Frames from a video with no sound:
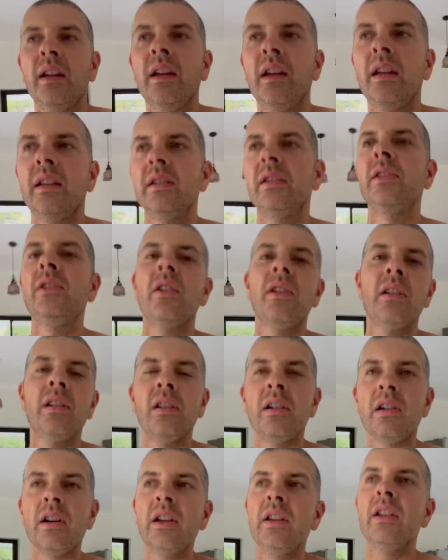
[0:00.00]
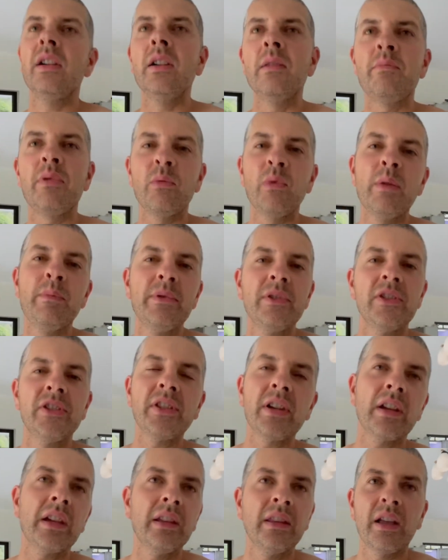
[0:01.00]
It's not a lot, I know, but we've been
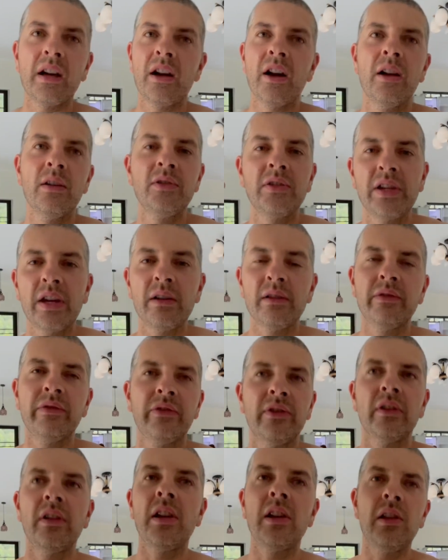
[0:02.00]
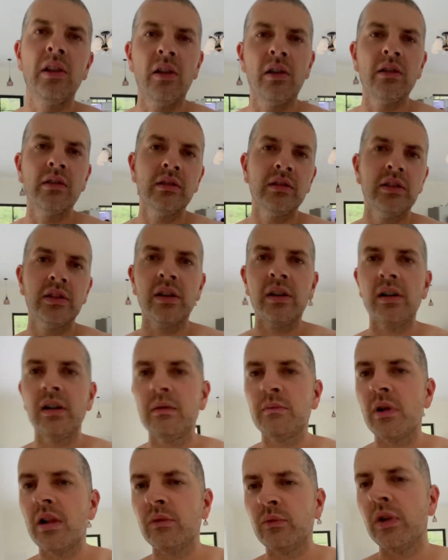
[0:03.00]
stuck in that hotel for a long
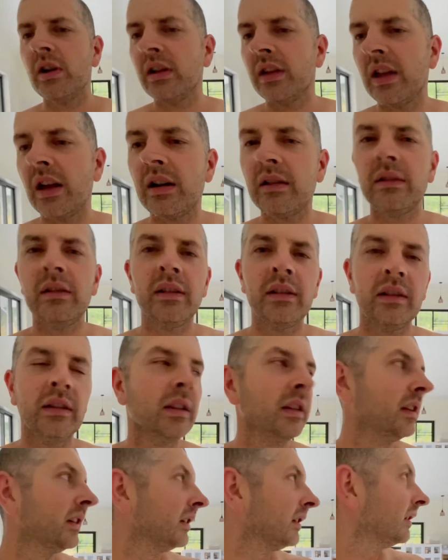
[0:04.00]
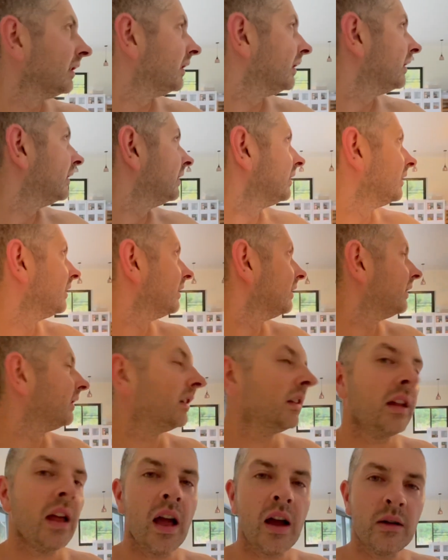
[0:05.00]
time. I'll work out
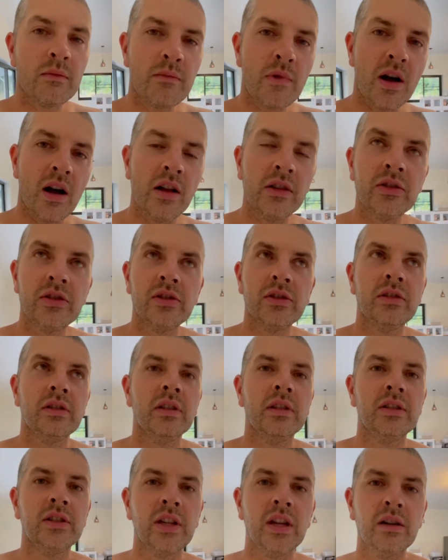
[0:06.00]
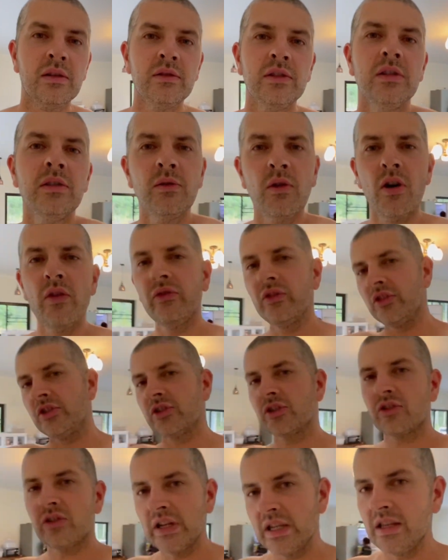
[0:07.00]
how much and tell you on the
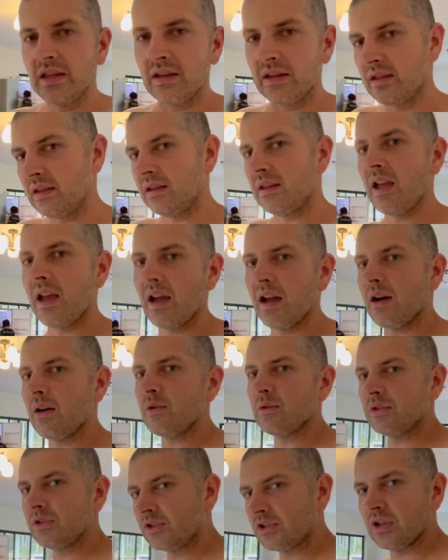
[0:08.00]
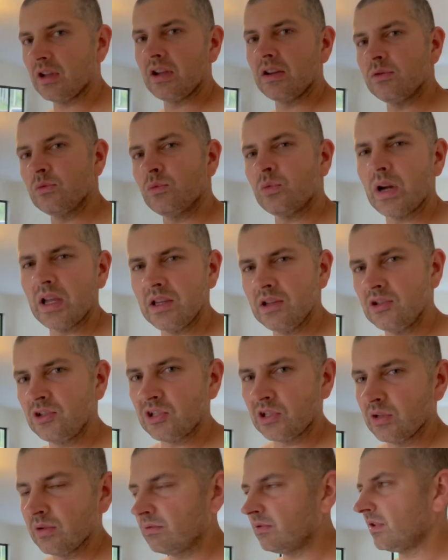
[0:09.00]
screen now. It's like way
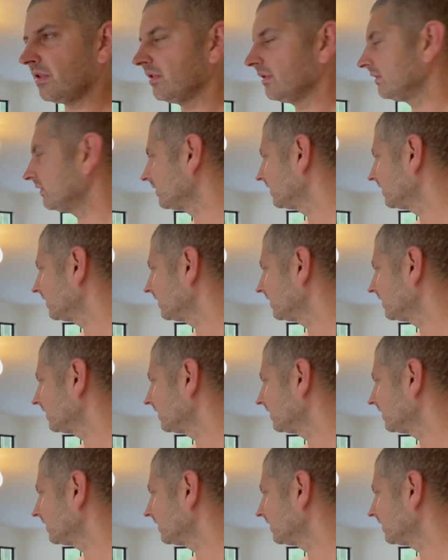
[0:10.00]
too long.